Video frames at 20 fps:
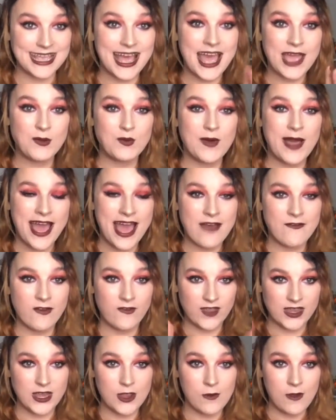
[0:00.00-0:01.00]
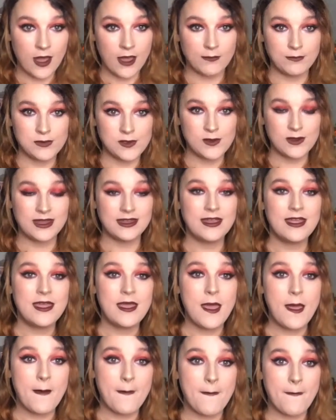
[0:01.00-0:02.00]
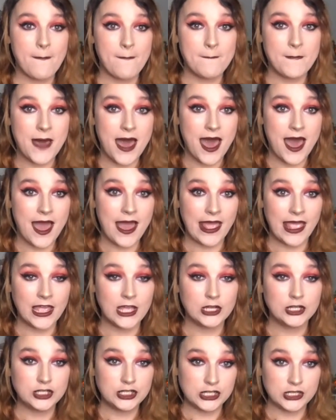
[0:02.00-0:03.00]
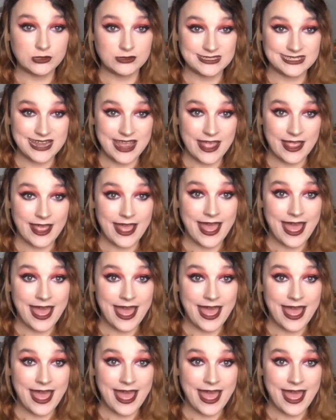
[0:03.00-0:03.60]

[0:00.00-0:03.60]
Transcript: I will have a video uploaded by Tuesday